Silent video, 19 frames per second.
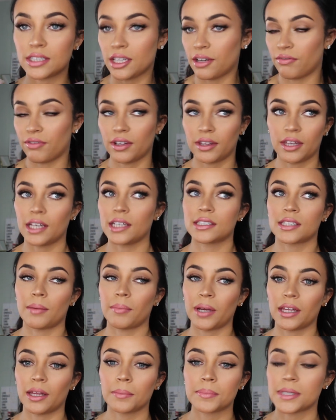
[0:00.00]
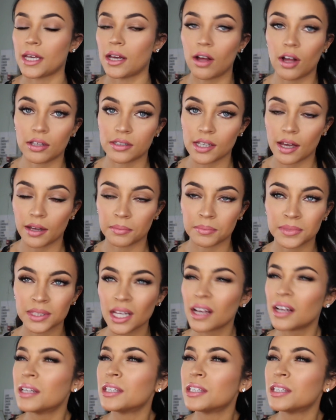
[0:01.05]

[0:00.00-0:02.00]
different things on my lips at all times.